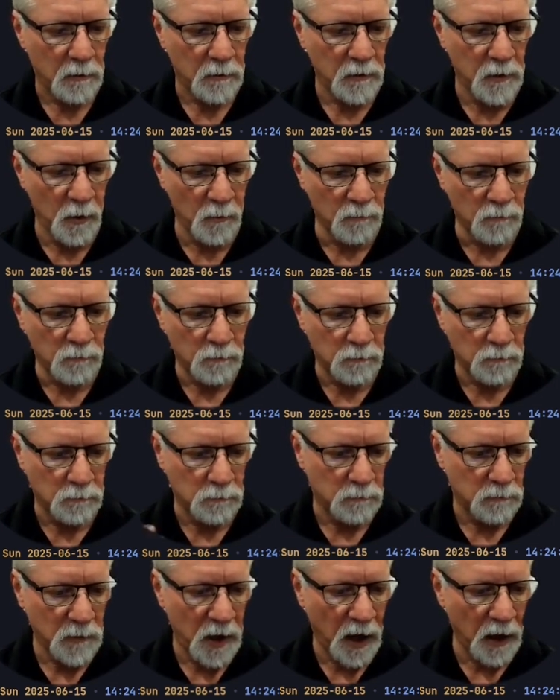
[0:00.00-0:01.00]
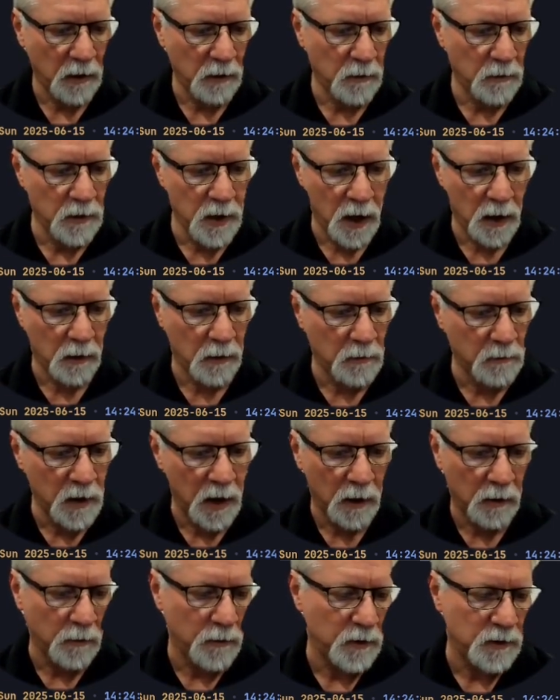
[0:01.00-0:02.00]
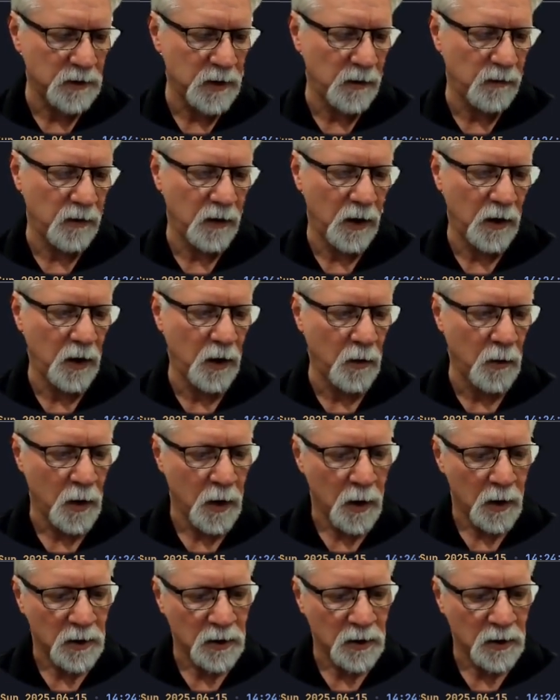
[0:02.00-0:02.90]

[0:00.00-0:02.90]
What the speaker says: Boom. Not clone, not clone, not clone. There's nothing to do.